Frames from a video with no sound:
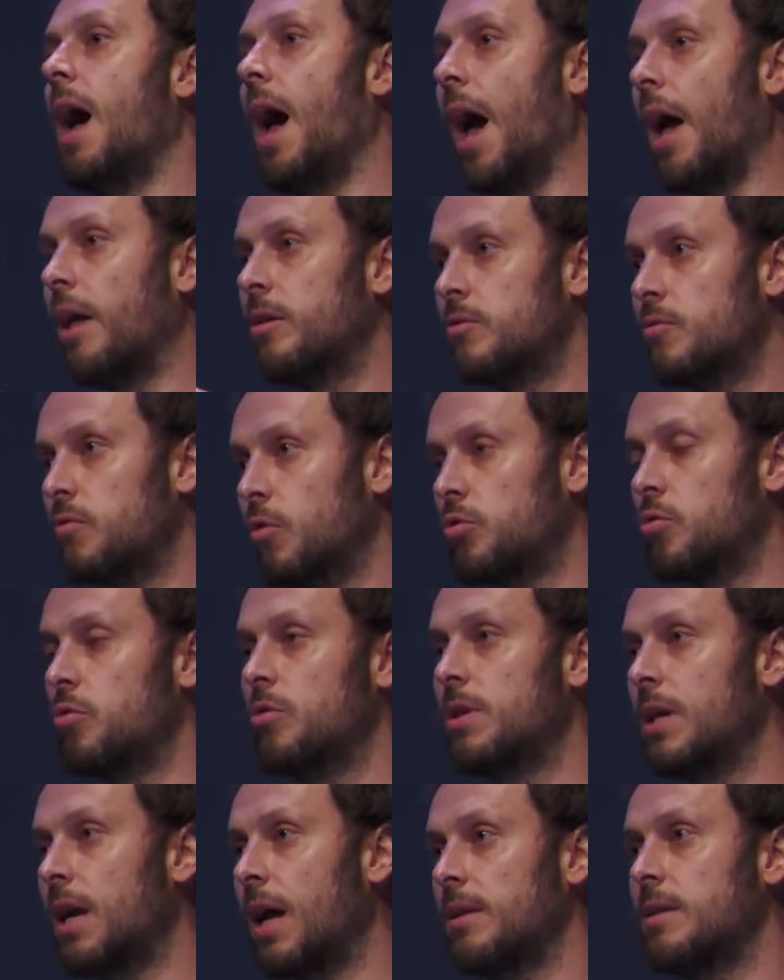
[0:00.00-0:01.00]
And what
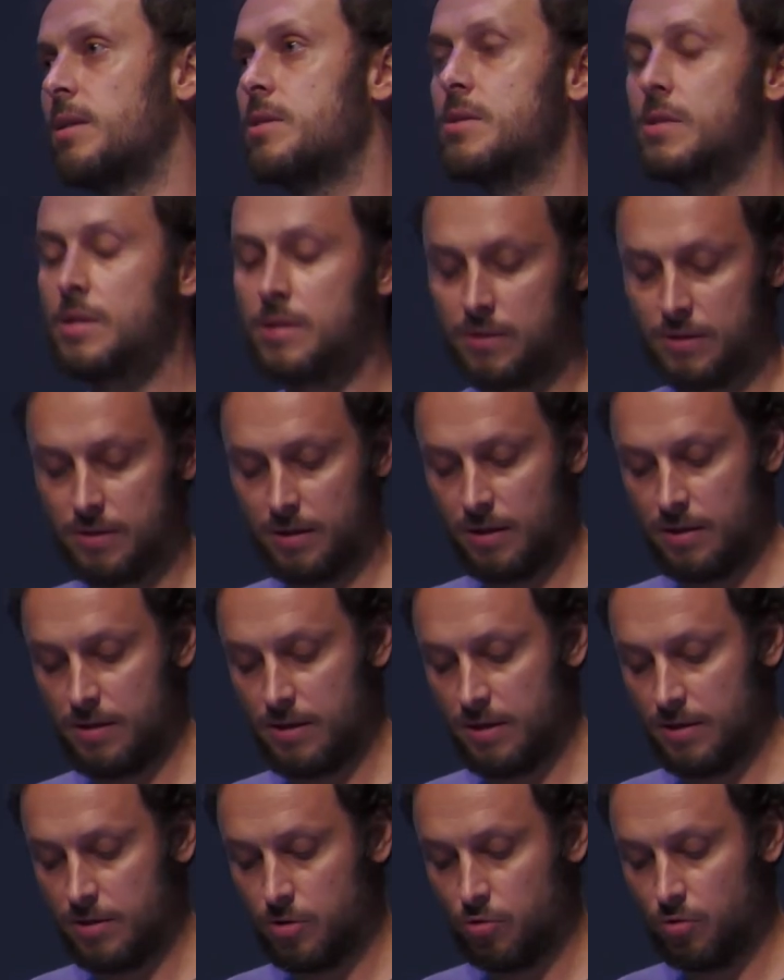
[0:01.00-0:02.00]
Günther Anders is,
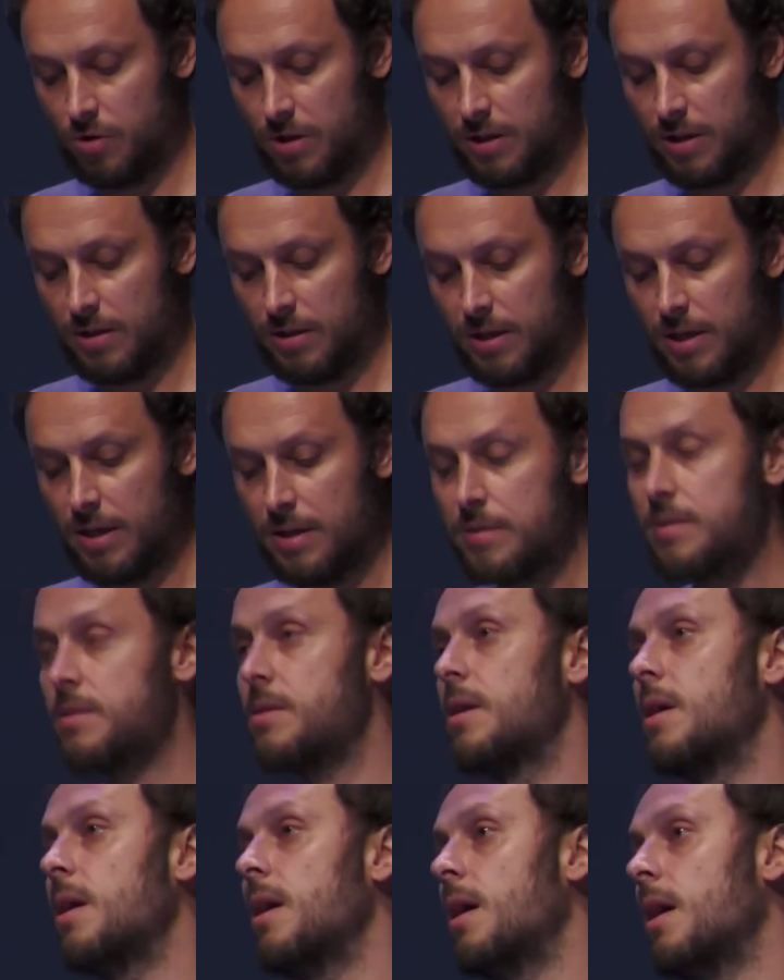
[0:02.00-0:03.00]
is doing in
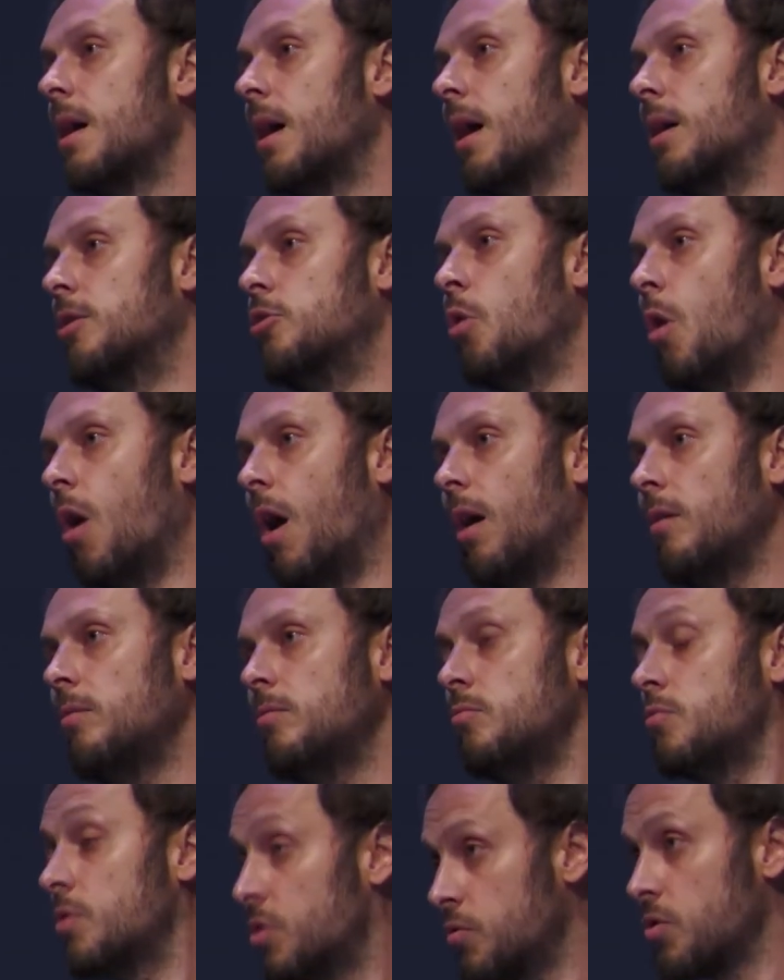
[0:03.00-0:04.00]
his uh,
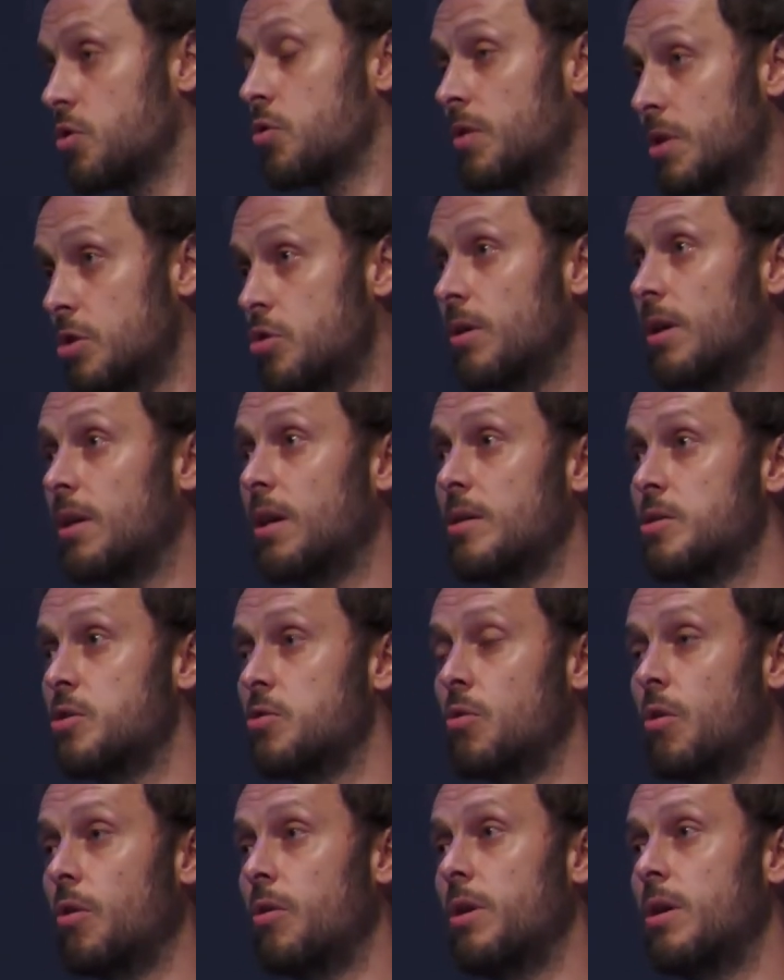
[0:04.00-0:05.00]
Noah, which was originally a
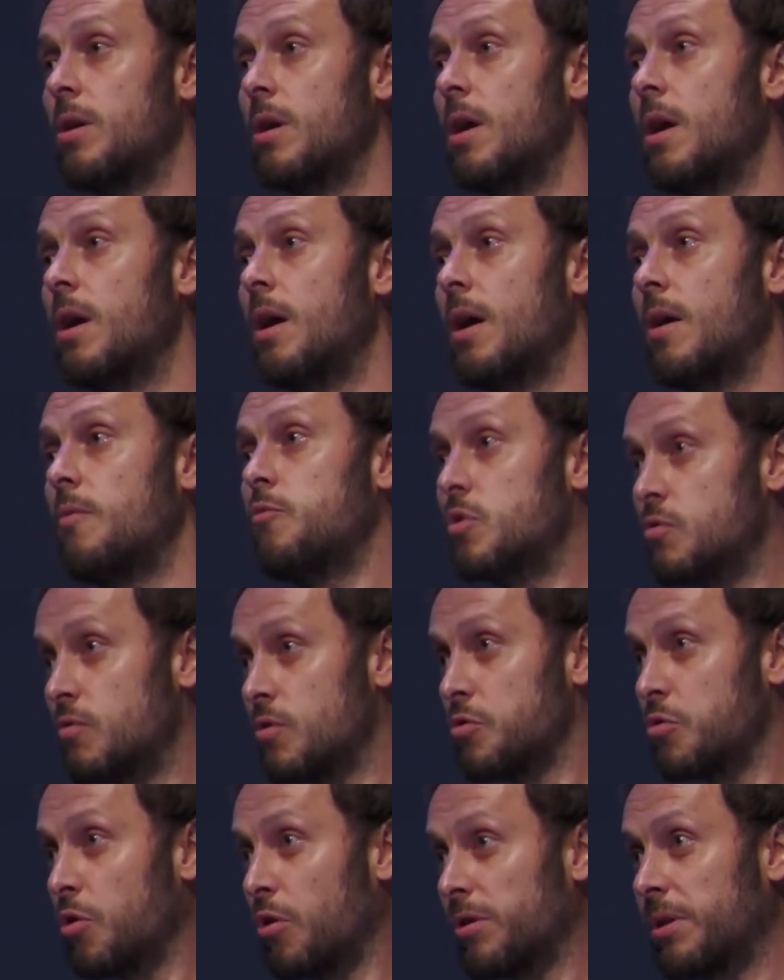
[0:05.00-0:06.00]
story which
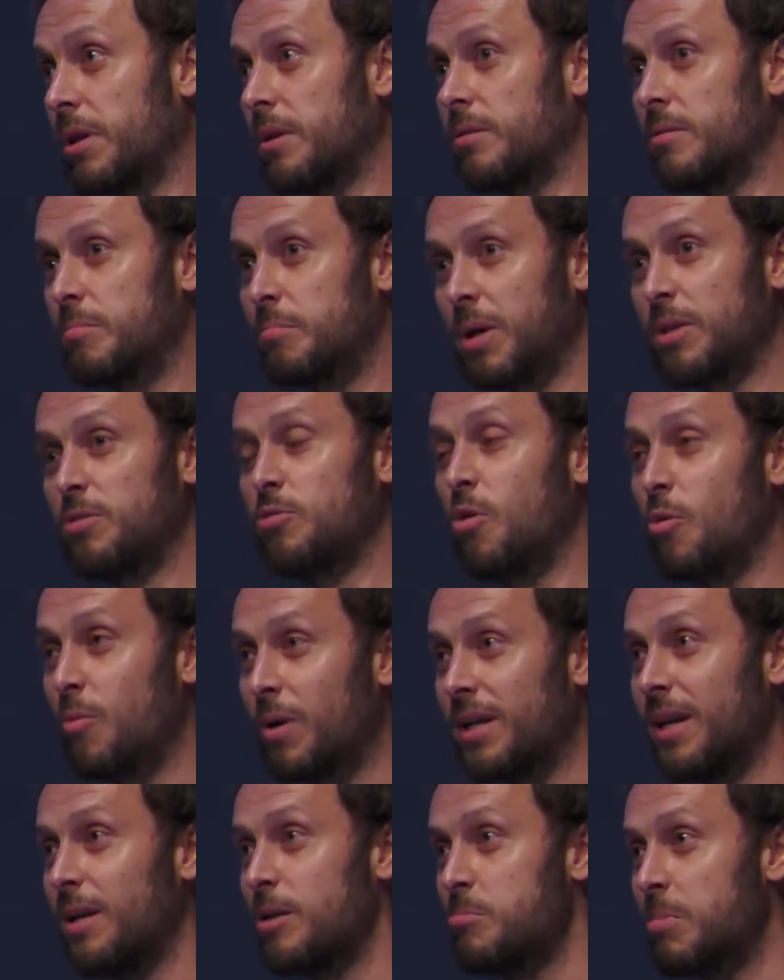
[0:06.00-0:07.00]
was ordered by no
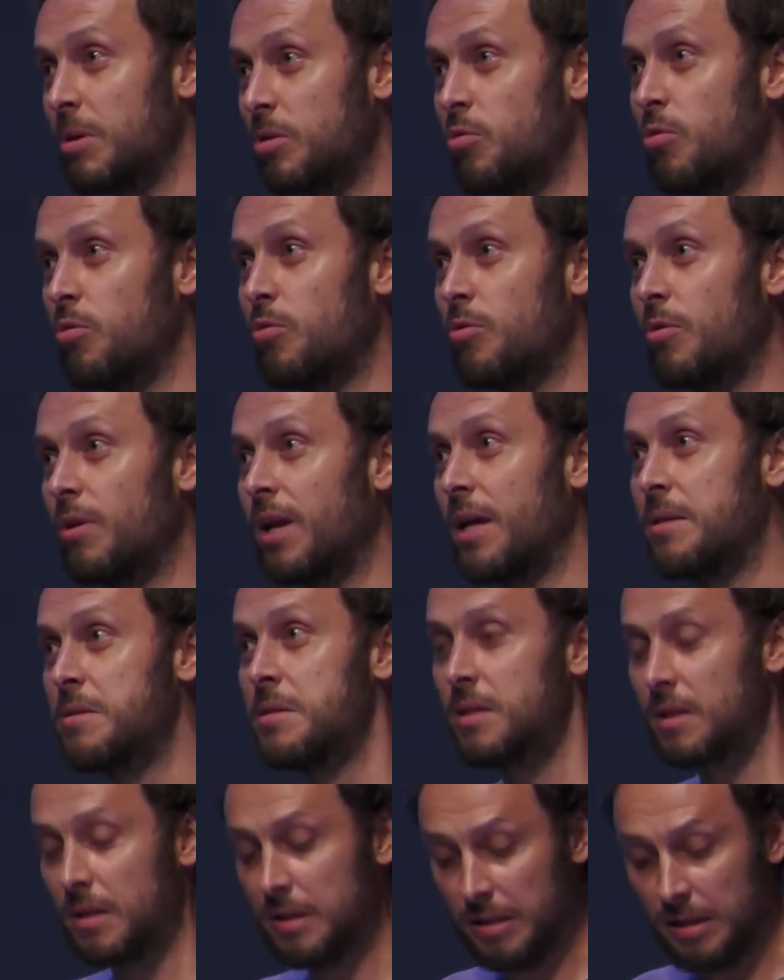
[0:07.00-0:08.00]
one else but Gudrun
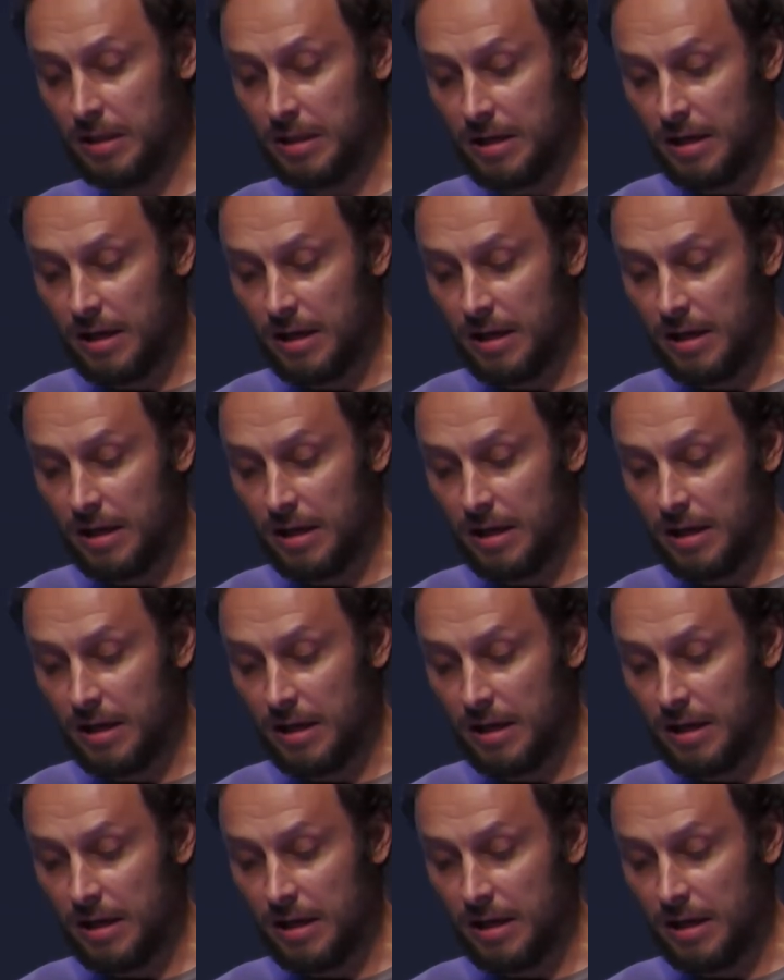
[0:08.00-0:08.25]
Enslin,